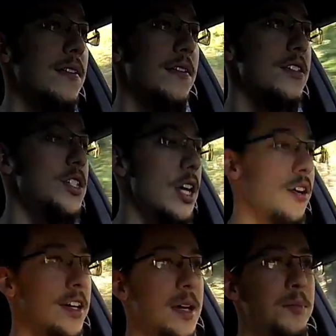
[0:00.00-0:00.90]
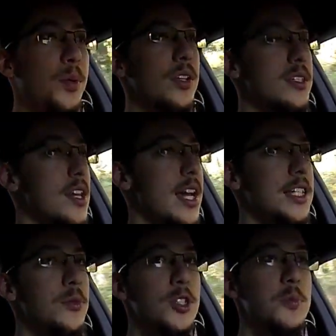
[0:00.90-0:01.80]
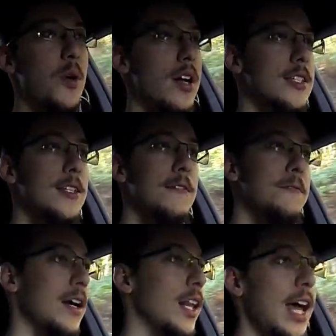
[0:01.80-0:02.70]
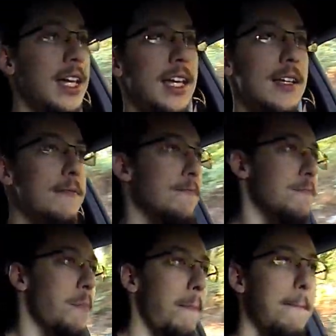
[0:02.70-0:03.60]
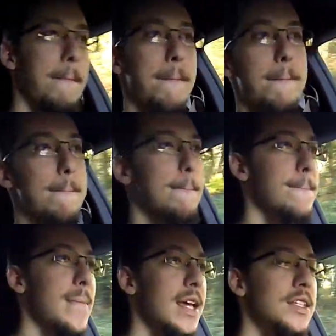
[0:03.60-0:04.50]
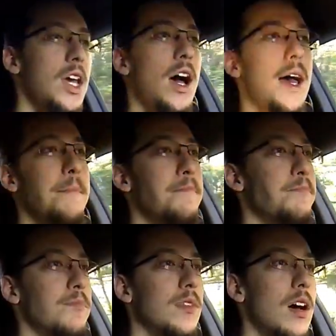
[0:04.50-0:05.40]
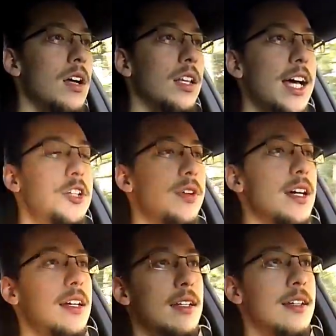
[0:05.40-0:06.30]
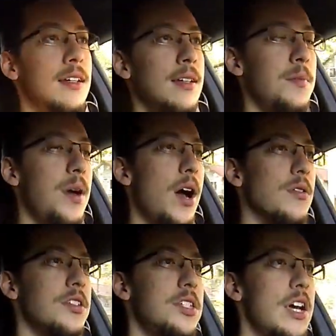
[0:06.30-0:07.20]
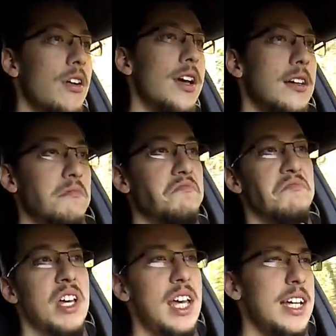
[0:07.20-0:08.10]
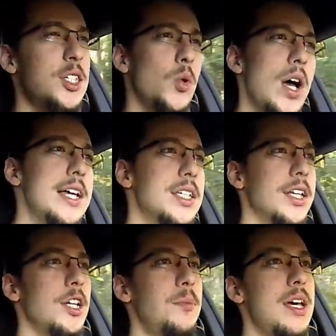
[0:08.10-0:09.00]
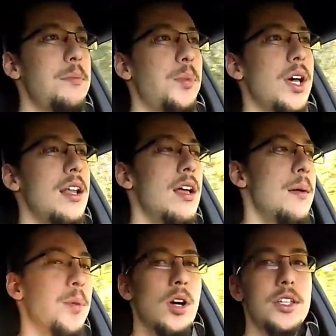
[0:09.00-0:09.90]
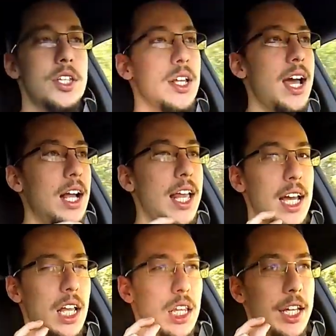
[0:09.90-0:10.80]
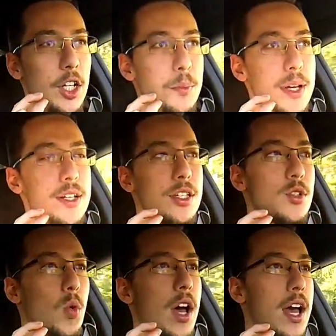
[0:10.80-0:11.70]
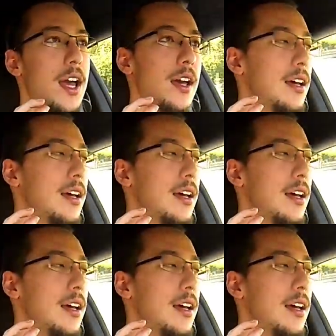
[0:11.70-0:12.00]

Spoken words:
Steering input's nice and responsive. I like it. It's got electric power steering. It sways a little bit, but personally, I like a little bit of sway.